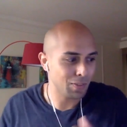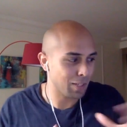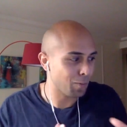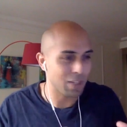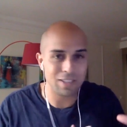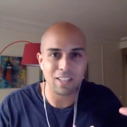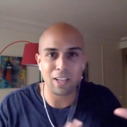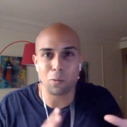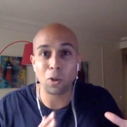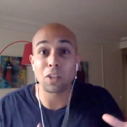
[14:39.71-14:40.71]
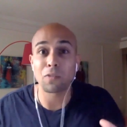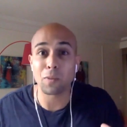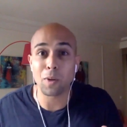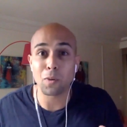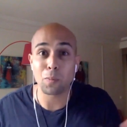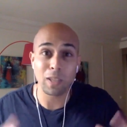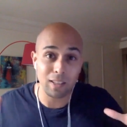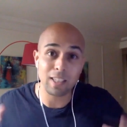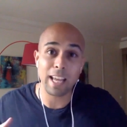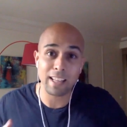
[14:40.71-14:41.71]
like what it's like working from home,
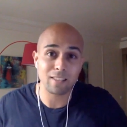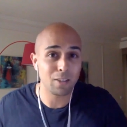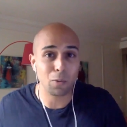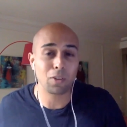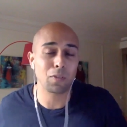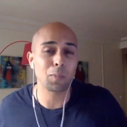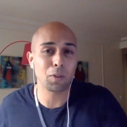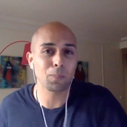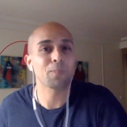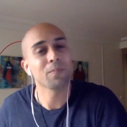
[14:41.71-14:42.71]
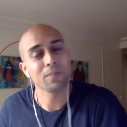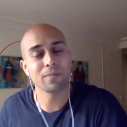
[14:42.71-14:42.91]
being the dads that work from home.